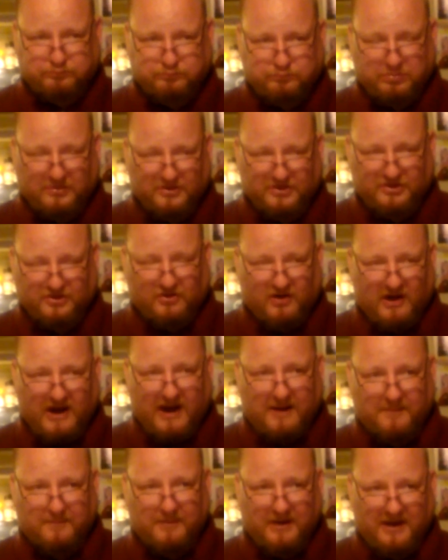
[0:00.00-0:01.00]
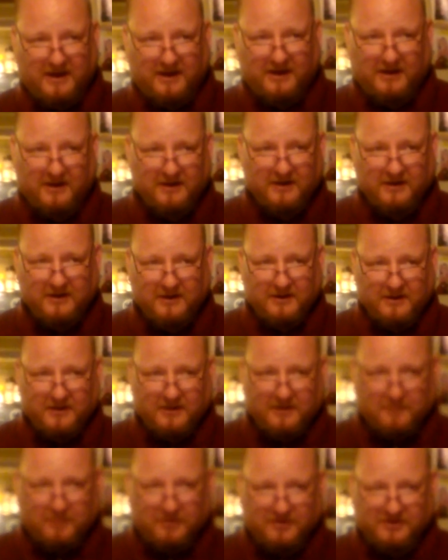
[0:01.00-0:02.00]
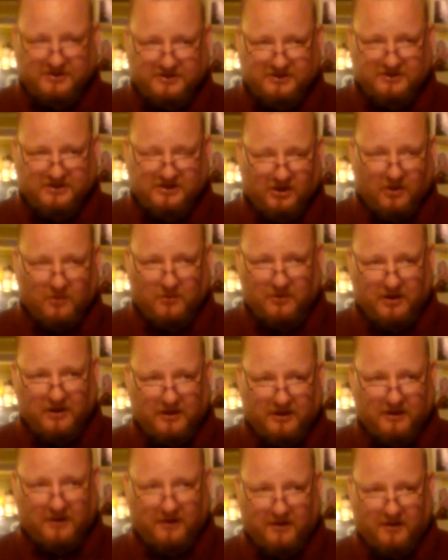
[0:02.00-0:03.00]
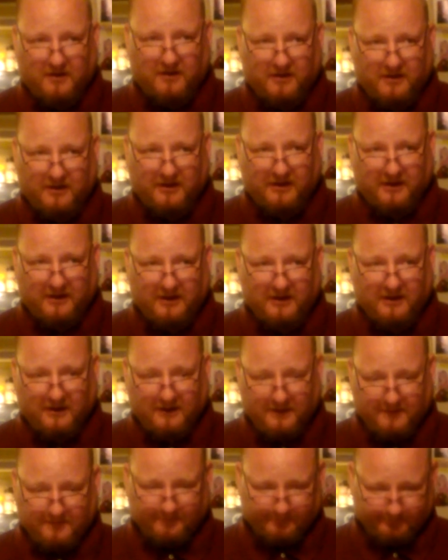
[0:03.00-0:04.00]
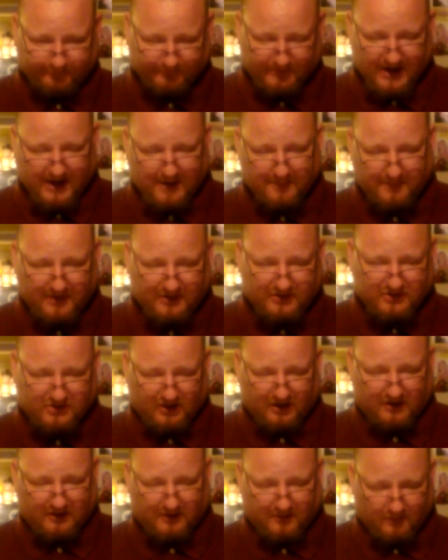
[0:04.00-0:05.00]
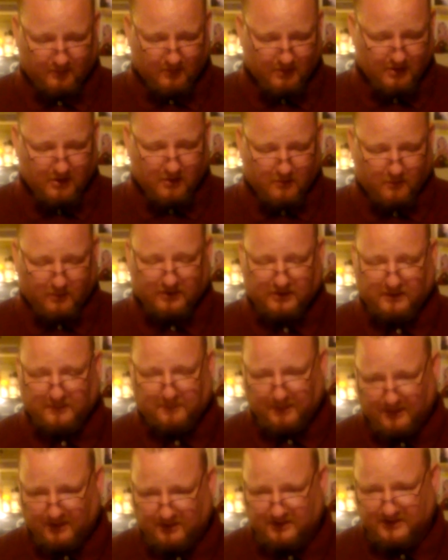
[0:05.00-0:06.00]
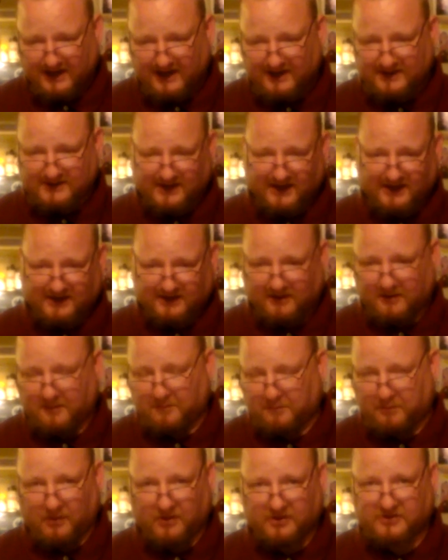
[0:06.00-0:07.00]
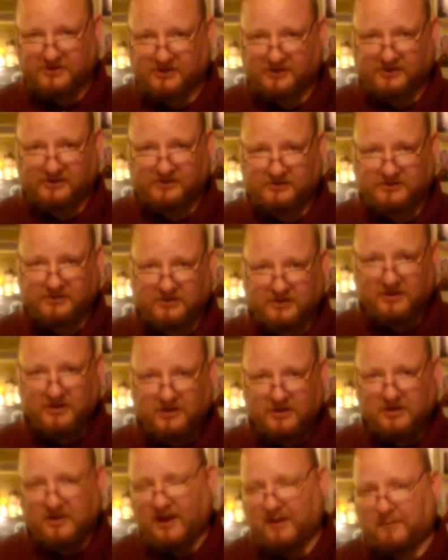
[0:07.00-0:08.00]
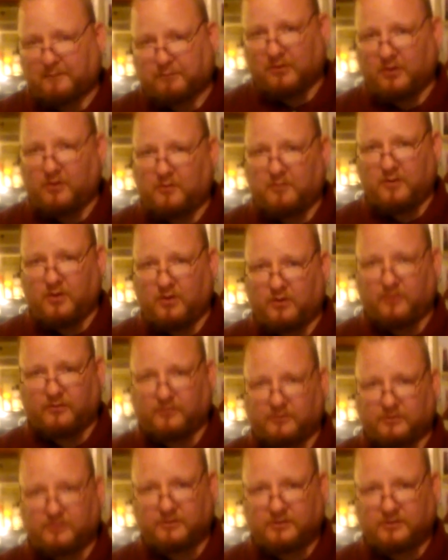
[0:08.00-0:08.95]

prescribe a persona or a image on what the beer tastes like to a person. Like Blue Moon.